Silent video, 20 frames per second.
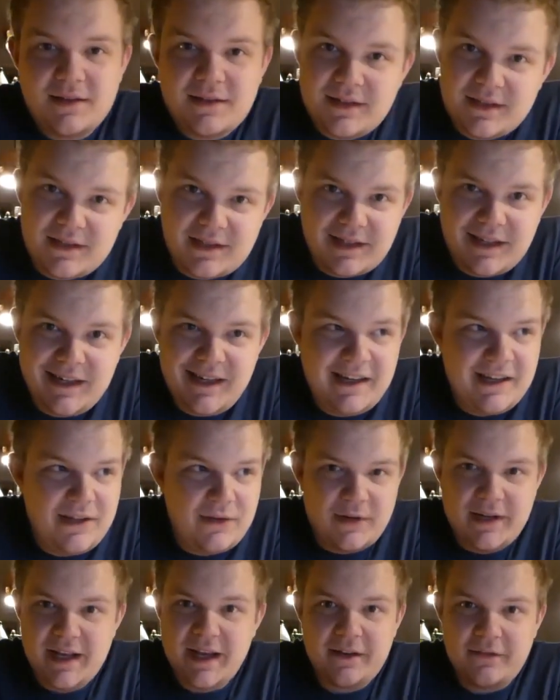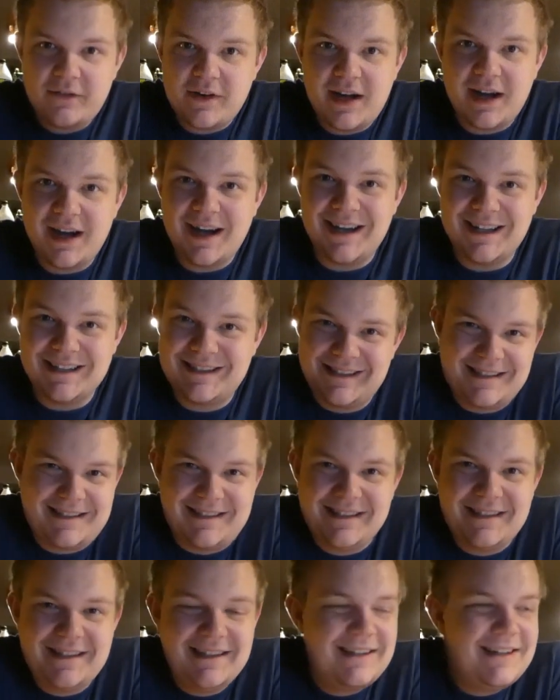It's cleaning your deck of
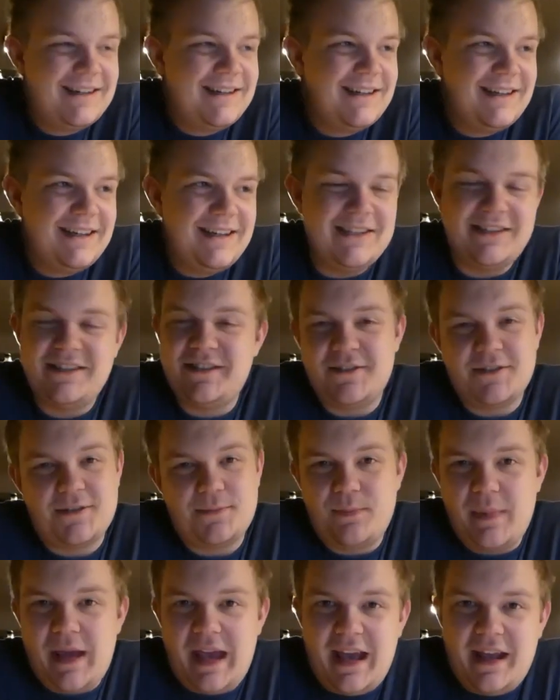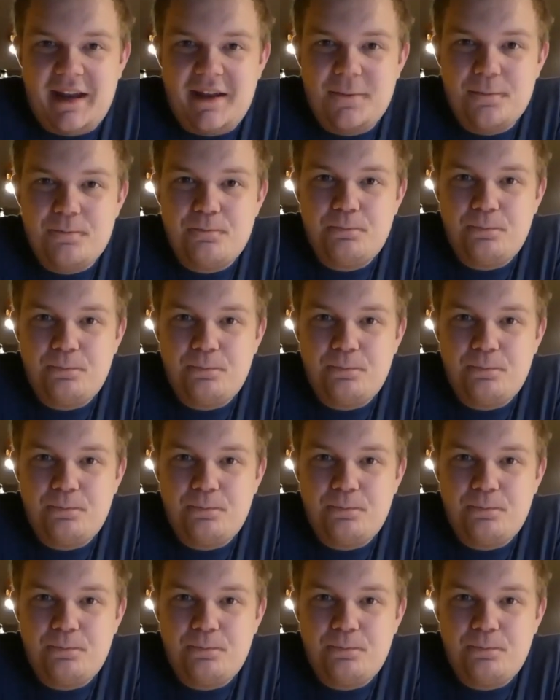cards. It's just bad.